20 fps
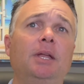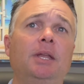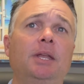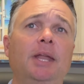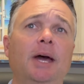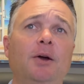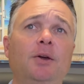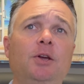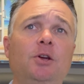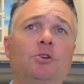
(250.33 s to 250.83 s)

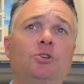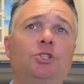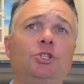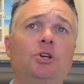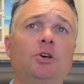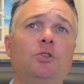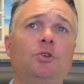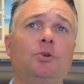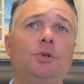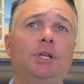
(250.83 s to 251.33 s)
Now here's your
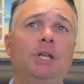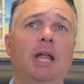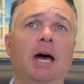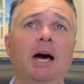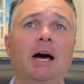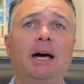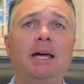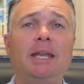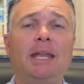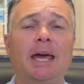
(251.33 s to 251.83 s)
other
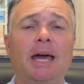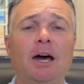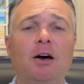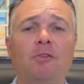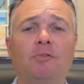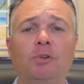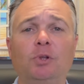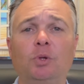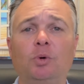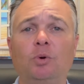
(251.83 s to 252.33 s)

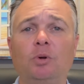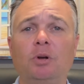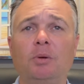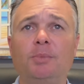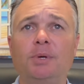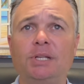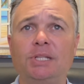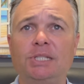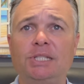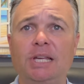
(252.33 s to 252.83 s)
non-ad
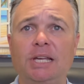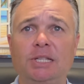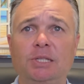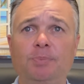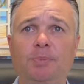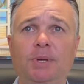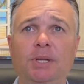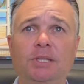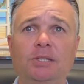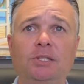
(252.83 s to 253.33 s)
valorem
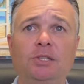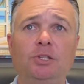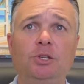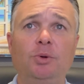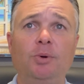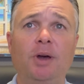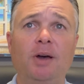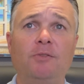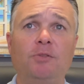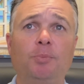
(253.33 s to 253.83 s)
assessments.
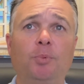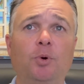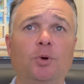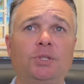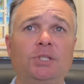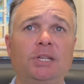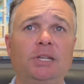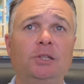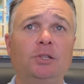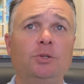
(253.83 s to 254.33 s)
You have the Port
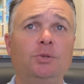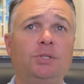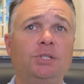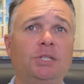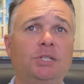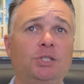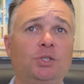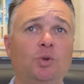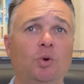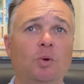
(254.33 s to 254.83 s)
St. Lucie
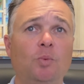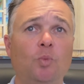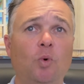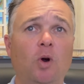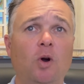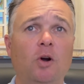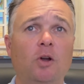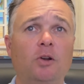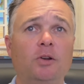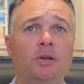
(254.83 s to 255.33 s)

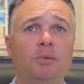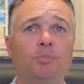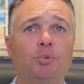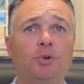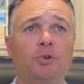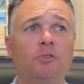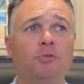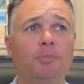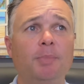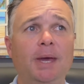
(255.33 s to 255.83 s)
Stormwater
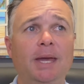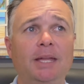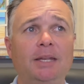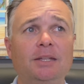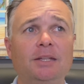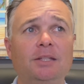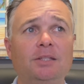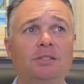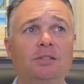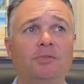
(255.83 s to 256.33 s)
Improved
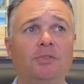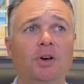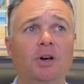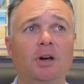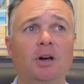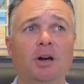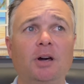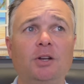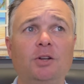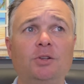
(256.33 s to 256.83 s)
Maintenance of
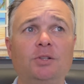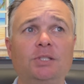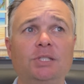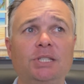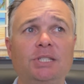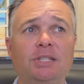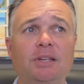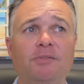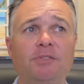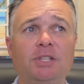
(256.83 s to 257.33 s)

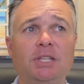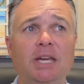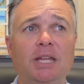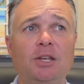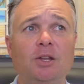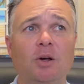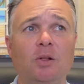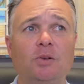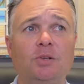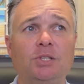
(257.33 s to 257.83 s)

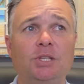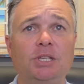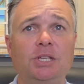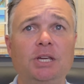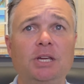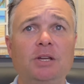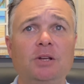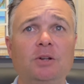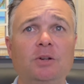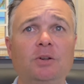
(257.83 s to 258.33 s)
$178 a
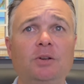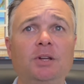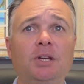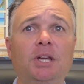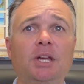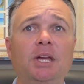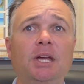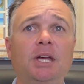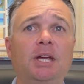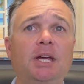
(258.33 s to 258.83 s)
year.
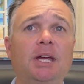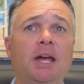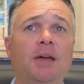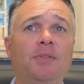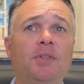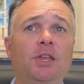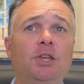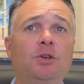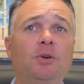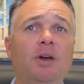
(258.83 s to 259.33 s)
And
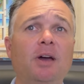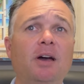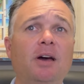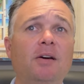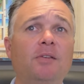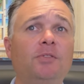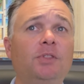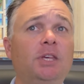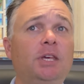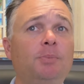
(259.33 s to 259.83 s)
then you
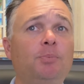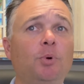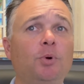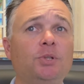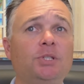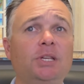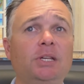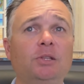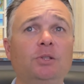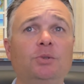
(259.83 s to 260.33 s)
have the
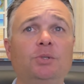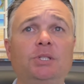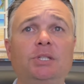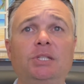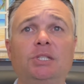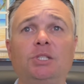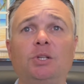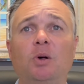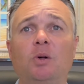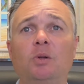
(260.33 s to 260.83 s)
Port St. Lucie
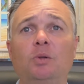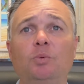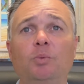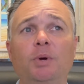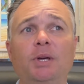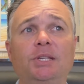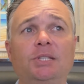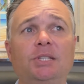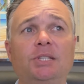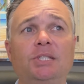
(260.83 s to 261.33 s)
Solid
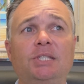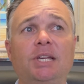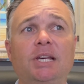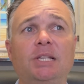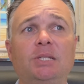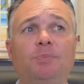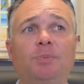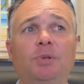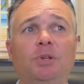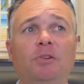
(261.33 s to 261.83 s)
Waste
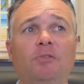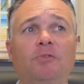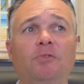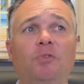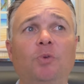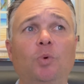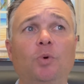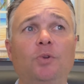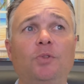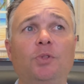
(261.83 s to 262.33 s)
Assessment of
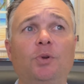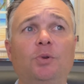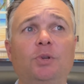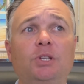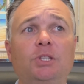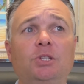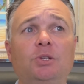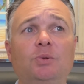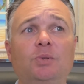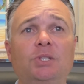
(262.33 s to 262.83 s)

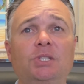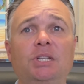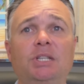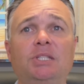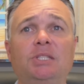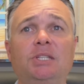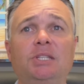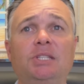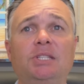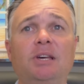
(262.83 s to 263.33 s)

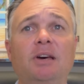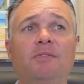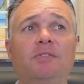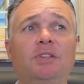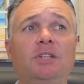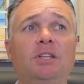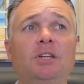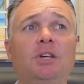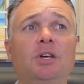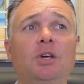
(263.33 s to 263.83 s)

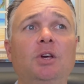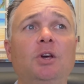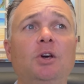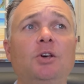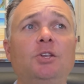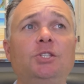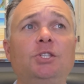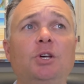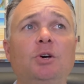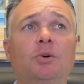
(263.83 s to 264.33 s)
$432.67.
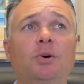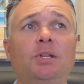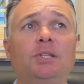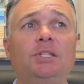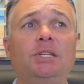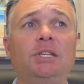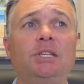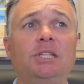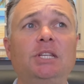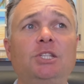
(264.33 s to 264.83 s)
So it's
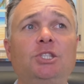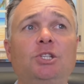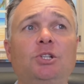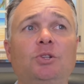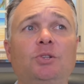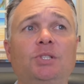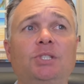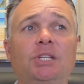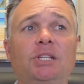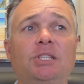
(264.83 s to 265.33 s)
an
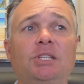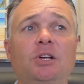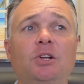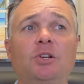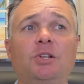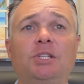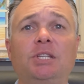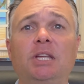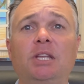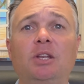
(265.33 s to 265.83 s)
additional
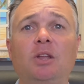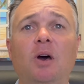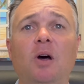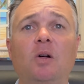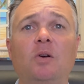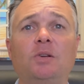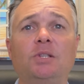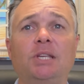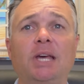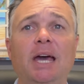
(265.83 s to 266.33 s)

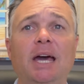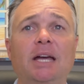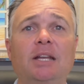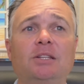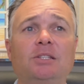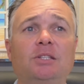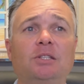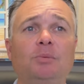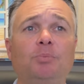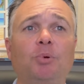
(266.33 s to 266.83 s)
$610 added
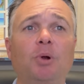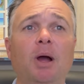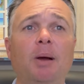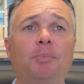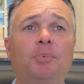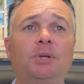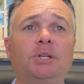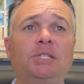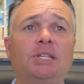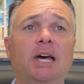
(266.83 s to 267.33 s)
to the
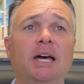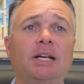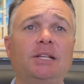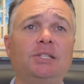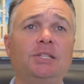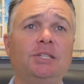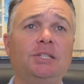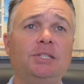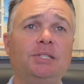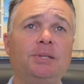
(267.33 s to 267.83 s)
property
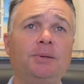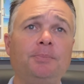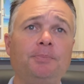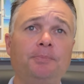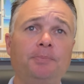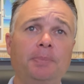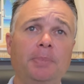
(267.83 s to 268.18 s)
taxes.